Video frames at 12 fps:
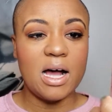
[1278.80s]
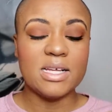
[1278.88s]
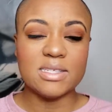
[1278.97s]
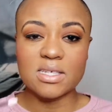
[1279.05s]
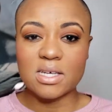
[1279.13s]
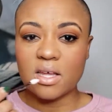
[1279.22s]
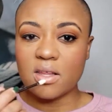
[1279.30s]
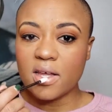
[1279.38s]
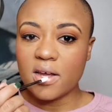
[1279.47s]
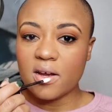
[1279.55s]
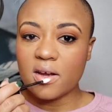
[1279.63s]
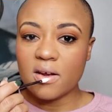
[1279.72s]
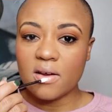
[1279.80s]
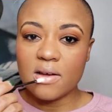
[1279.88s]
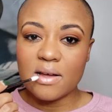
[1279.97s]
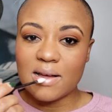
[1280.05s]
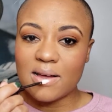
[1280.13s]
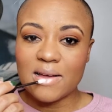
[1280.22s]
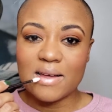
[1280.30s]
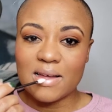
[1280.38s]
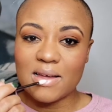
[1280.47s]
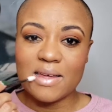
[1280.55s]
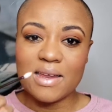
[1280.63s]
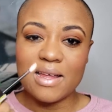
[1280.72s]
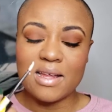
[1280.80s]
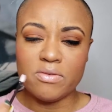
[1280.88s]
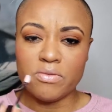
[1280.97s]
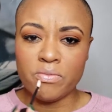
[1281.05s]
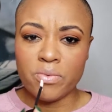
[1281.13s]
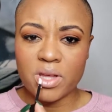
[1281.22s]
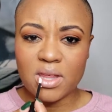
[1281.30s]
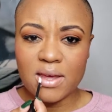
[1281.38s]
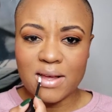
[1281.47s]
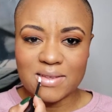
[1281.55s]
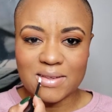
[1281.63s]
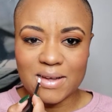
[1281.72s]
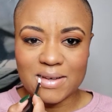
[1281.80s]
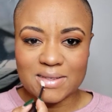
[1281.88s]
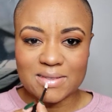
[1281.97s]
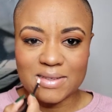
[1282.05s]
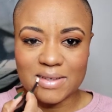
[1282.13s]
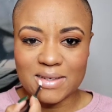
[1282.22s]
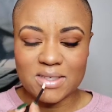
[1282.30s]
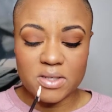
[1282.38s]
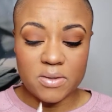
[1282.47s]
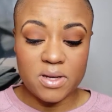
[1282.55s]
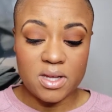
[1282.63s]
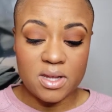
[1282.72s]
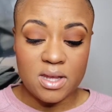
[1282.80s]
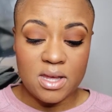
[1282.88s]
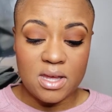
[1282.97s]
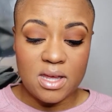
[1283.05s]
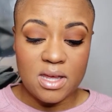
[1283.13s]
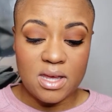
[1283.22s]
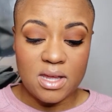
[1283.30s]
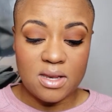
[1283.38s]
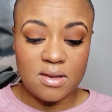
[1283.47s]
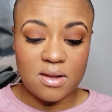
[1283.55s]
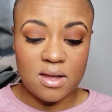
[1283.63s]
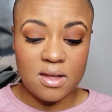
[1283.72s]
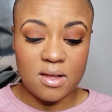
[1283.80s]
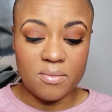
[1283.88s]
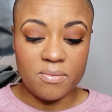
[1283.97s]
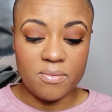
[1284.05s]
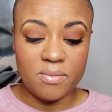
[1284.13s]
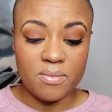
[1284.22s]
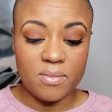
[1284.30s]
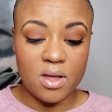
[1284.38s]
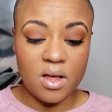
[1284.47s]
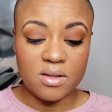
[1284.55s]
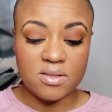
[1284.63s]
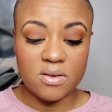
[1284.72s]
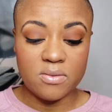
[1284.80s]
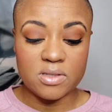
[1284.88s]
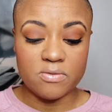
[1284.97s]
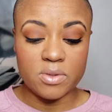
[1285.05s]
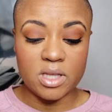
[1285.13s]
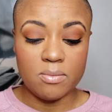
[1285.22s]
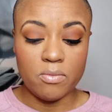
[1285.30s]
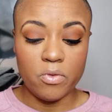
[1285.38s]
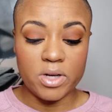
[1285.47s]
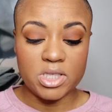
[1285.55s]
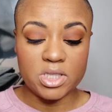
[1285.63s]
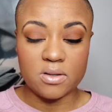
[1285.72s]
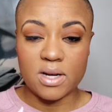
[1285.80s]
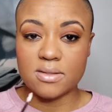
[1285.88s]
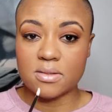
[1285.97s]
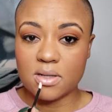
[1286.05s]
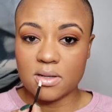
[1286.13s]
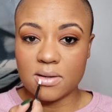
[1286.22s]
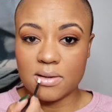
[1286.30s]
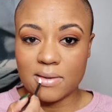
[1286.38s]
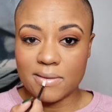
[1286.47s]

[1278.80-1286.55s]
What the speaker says: It's clear. It really has a lot of slick to it. It also is really moisturizing,